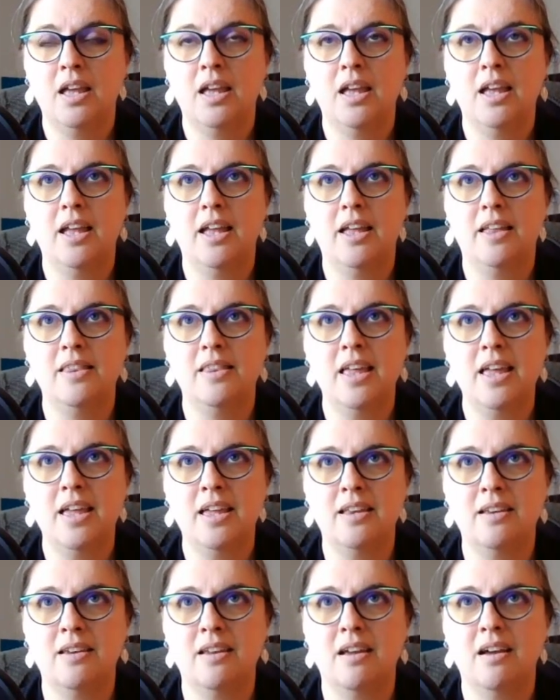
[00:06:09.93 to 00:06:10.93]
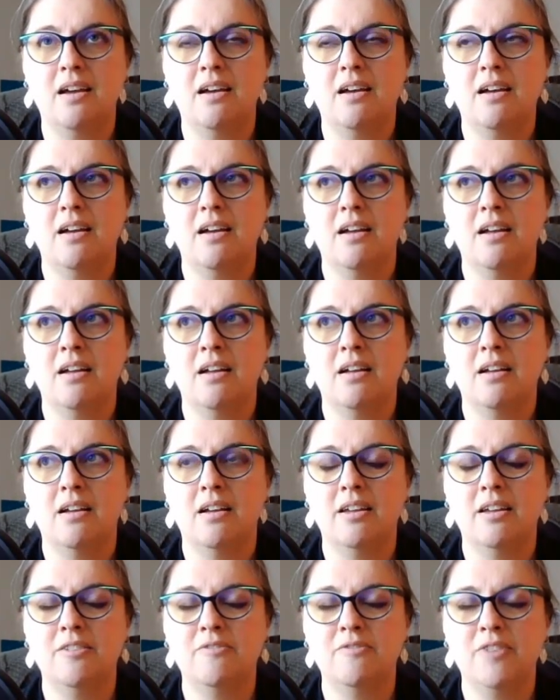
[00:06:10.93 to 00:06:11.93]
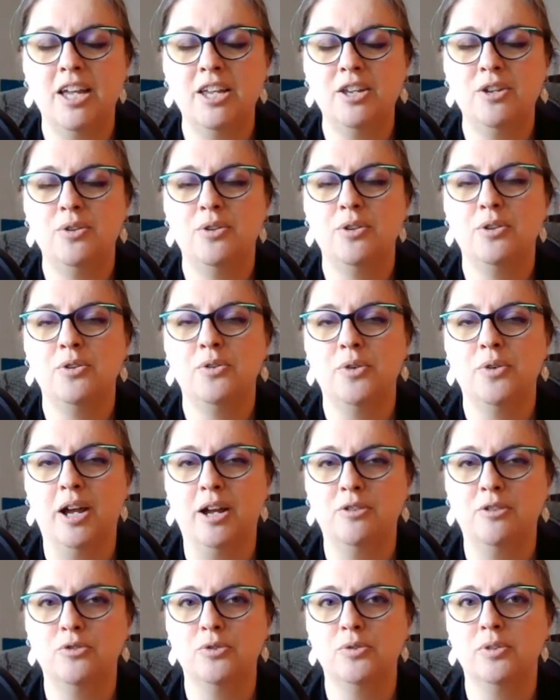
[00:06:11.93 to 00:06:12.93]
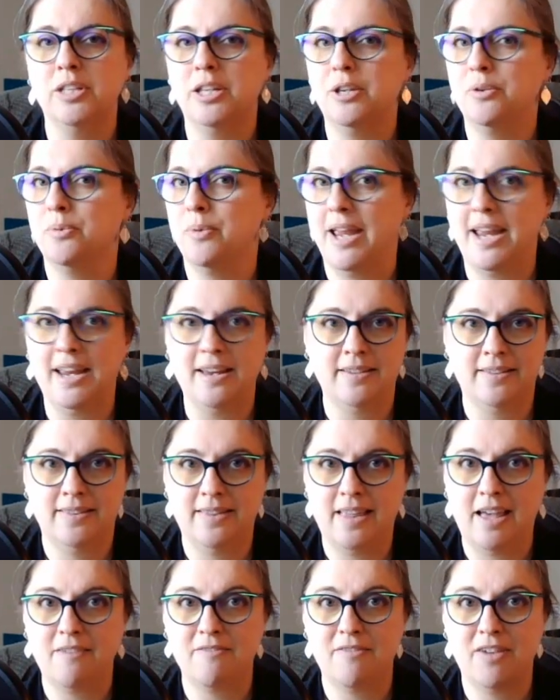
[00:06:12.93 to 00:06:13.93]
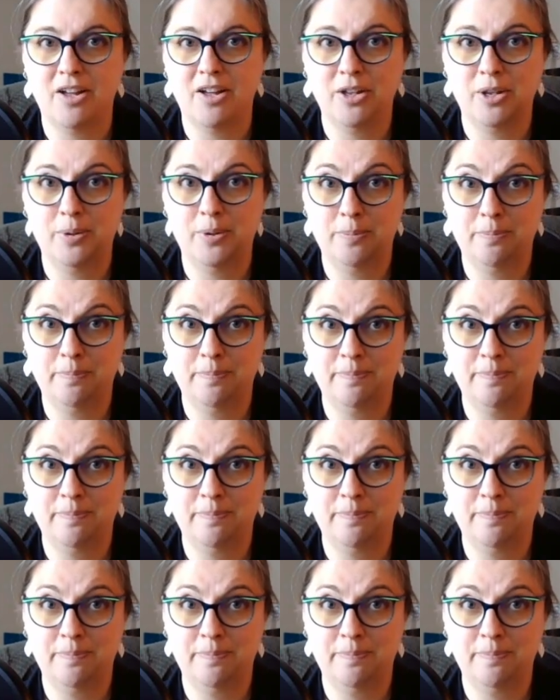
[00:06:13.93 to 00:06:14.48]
And then I invite you to gradually raise that volume